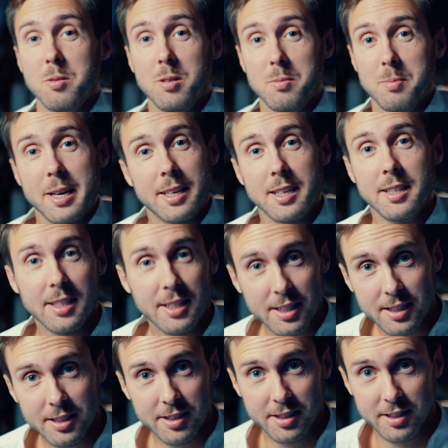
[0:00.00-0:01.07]
will make it
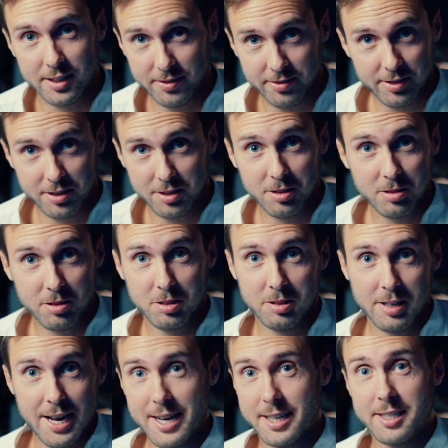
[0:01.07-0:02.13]
easier for you to
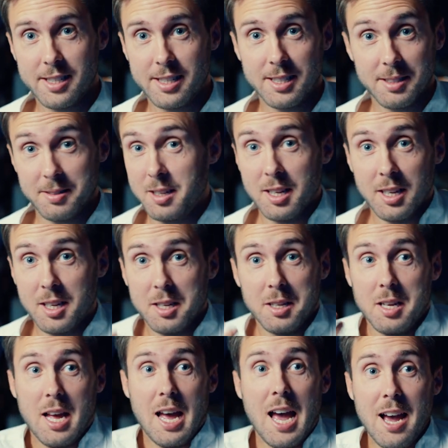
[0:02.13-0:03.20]
actually
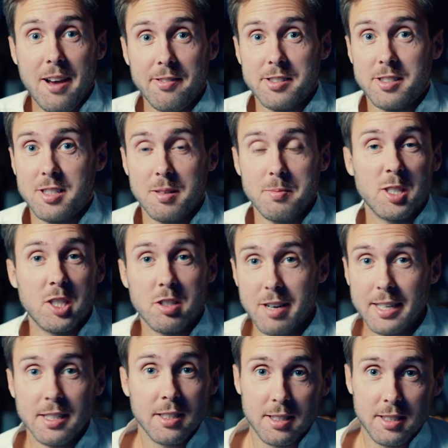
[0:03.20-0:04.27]
have some
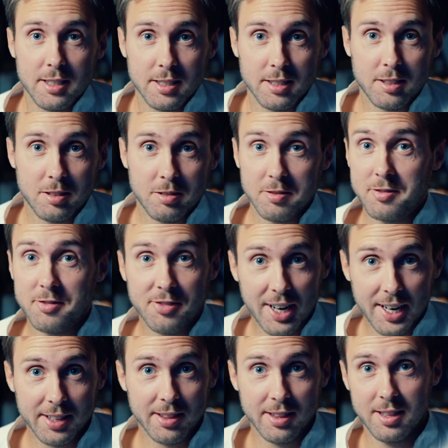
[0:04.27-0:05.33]
strategies to
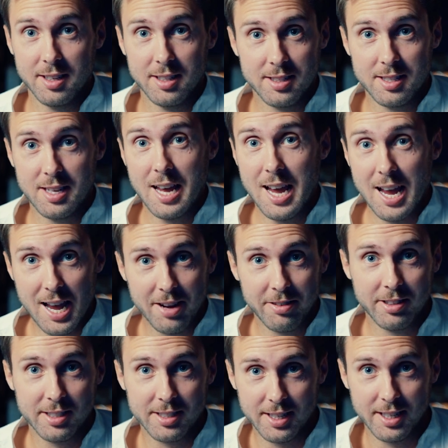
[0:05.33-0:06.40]
fight this
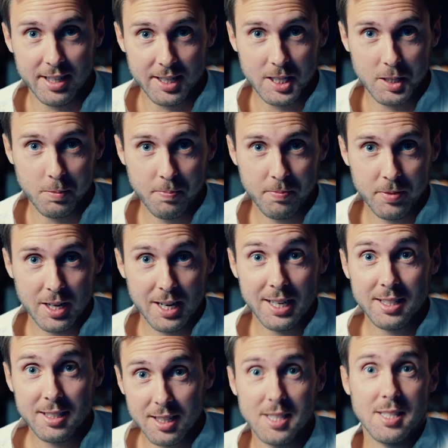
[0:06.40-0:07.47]
every day.
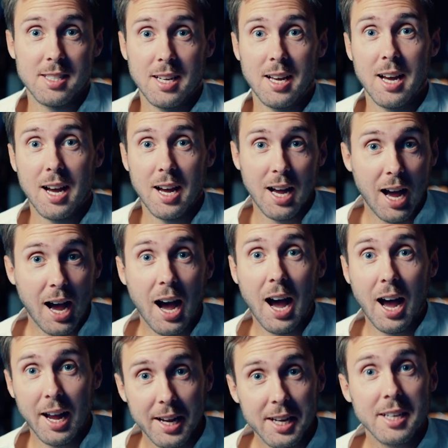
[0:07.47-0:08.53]
And yes,
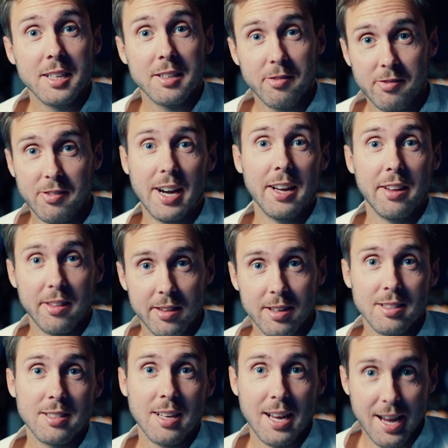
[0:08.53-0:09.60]
I fight
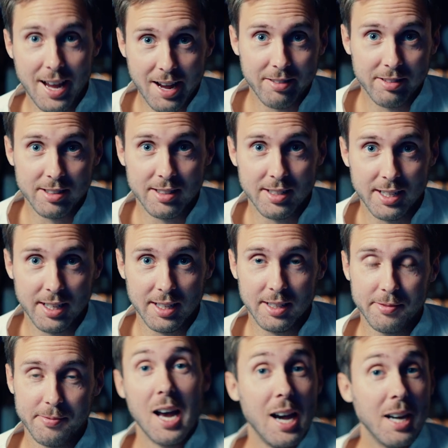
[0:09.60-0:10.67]
this every day.
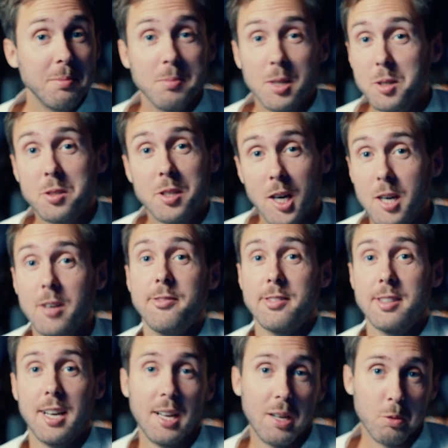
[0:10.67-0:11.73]
And most
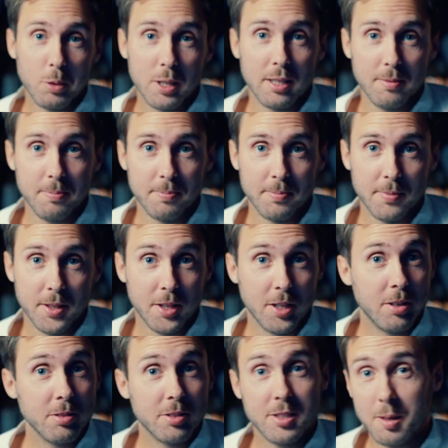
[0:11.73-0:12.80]
often I win.
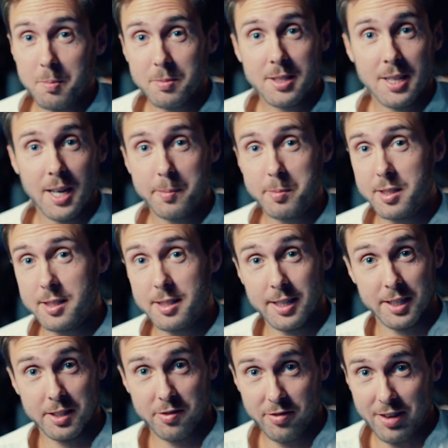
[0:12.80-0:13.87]
Though sometimes it
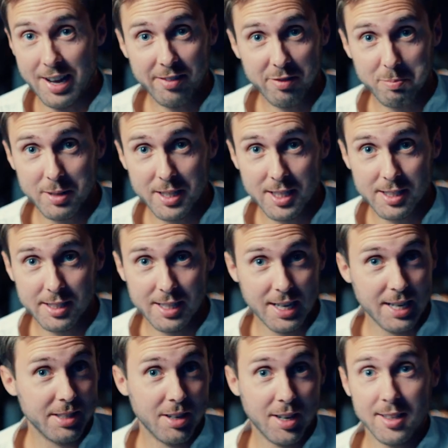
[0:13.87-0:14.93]
takes 5 minutes
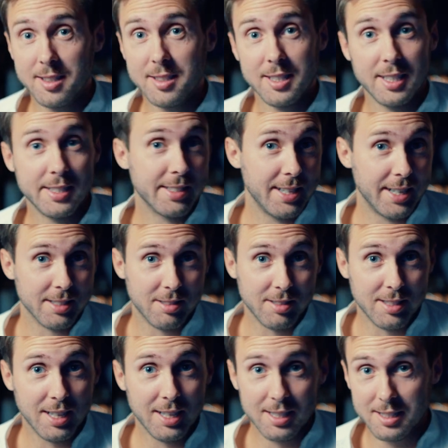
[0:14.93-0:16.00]
and other days like
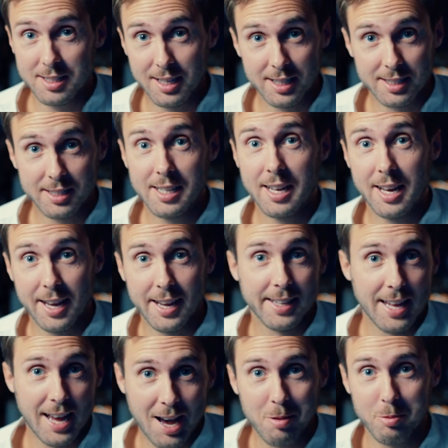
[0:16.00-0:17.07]
today it takes 8
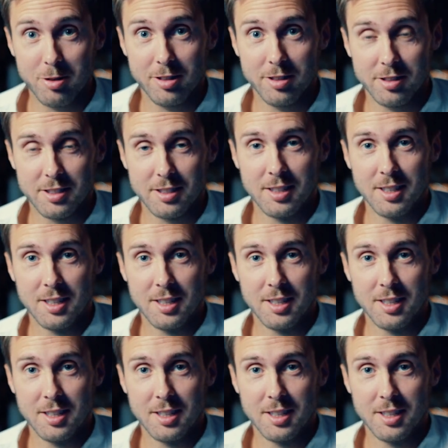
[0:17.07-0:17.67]
hours.